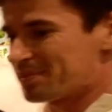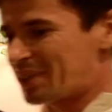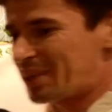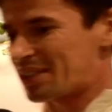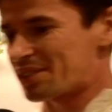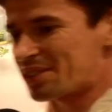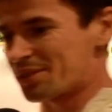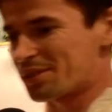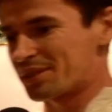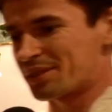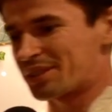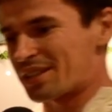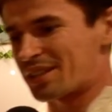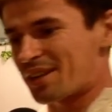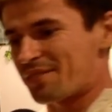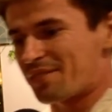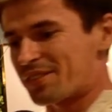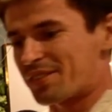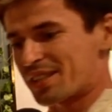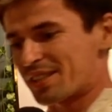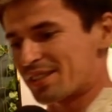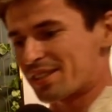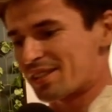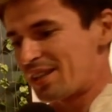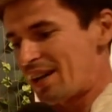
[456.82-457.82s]
it's not a
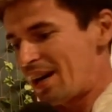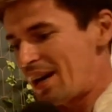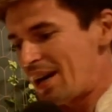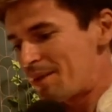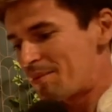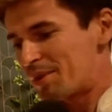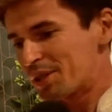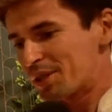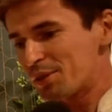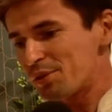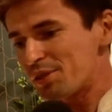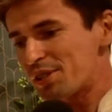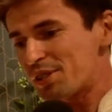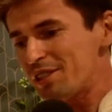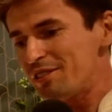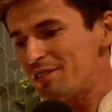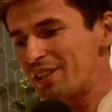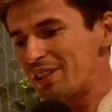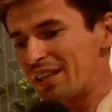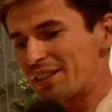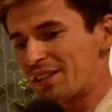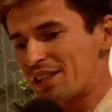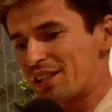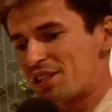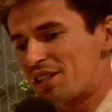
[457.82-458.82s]
reference. But you still
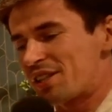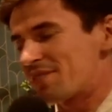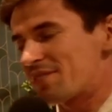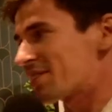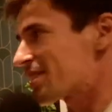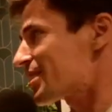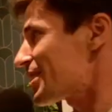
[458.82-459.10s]
can achieve